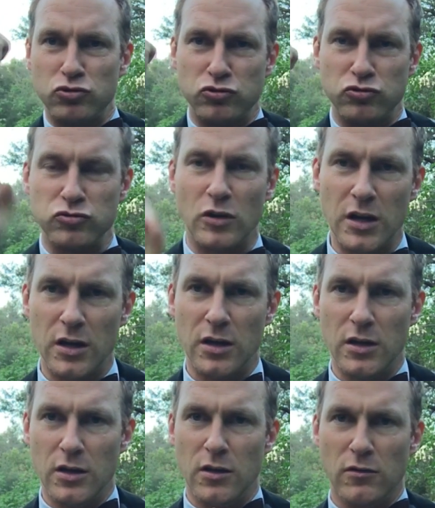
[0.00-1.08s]
mountain
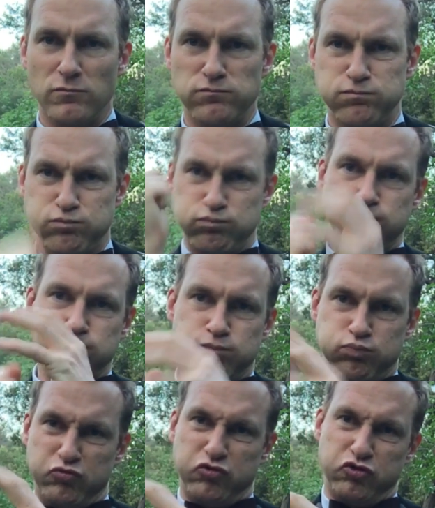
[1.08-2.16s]
belts, like, say, the
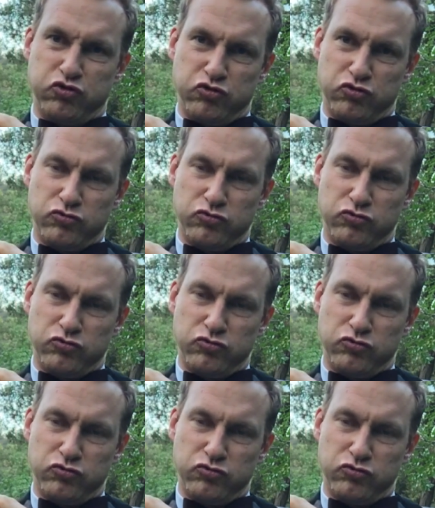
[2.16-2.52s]
Himalayas.